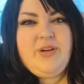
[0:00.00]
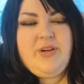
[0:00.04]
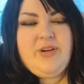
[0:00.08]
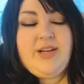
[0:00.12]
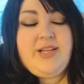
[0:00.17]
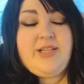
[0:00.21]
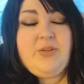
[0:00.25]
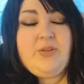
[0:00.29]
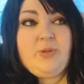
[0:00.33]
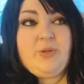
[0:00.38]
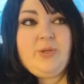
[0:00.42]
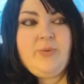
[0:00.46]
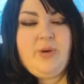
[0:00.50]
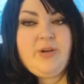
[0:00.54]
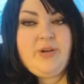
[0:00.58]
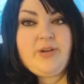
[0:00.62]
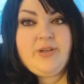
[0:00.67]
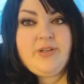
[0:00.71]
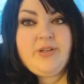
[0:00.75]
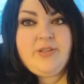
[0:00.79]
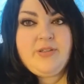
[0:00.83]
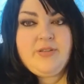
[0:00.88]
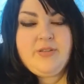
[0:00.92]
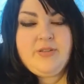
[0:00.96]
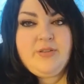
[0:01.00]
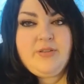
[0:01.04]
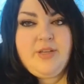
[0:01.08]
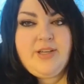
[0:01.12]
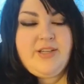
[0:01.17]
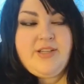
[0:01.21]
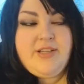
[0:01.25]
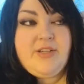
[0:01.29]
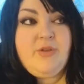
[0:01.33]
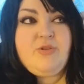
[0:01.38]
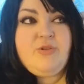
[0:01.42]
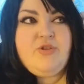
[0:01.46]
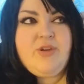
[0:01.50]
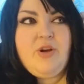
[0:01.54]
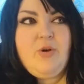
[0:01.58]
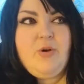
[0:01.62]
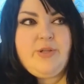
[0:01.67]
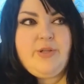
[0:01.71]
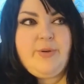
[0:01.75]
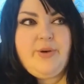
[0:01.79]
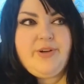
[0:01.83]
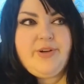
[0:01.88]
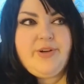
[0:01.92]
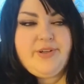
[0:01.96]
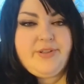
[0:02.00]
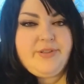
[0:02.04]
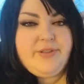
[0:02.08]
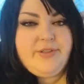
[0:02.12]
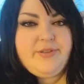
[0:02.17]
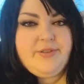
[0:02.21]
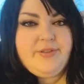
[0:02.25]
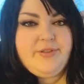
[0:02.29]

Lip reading: I need holy water. I need to go drink holy water.